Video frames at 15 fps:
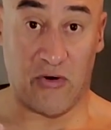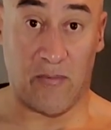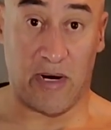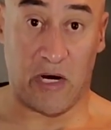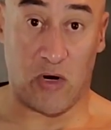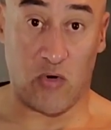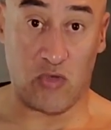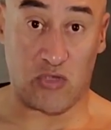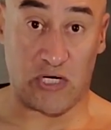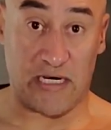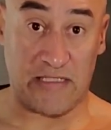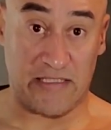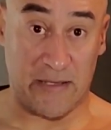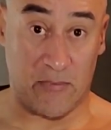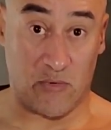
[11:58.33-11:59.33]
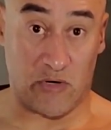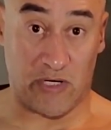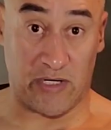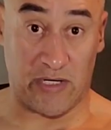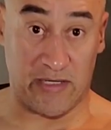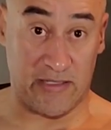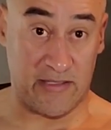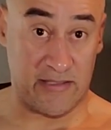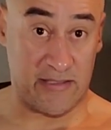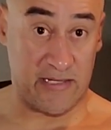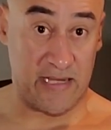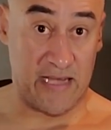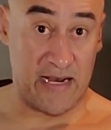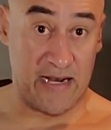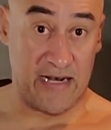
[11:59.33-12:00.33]
my whole tricep working.
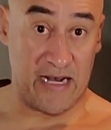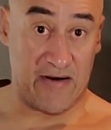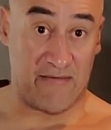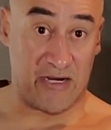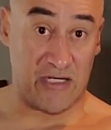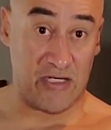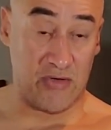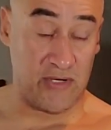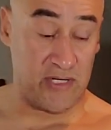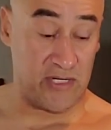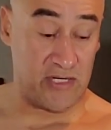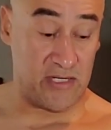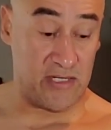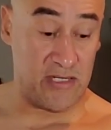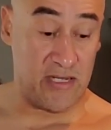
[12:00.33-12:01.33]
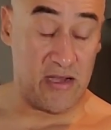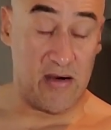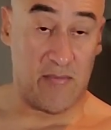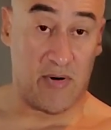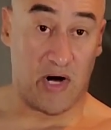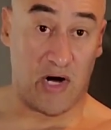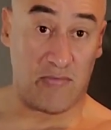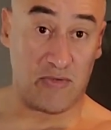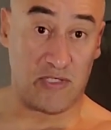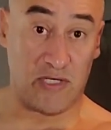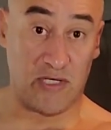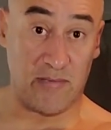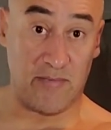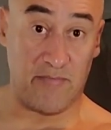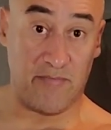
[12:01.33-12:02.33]
Now if I do it palms
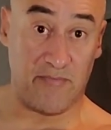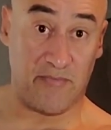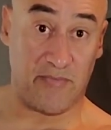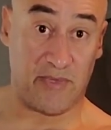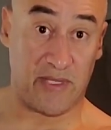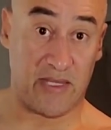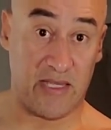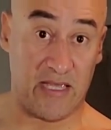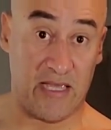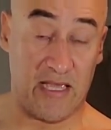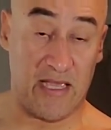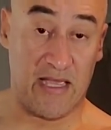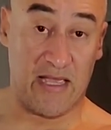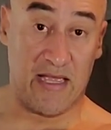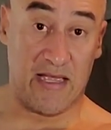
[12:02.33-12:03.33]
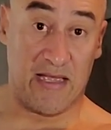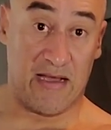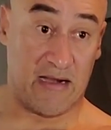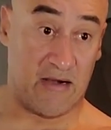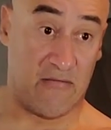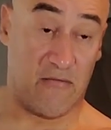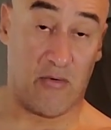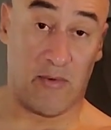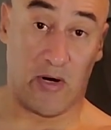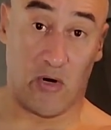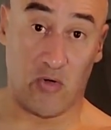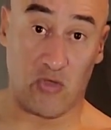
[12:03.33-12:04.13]
up, I feel my whole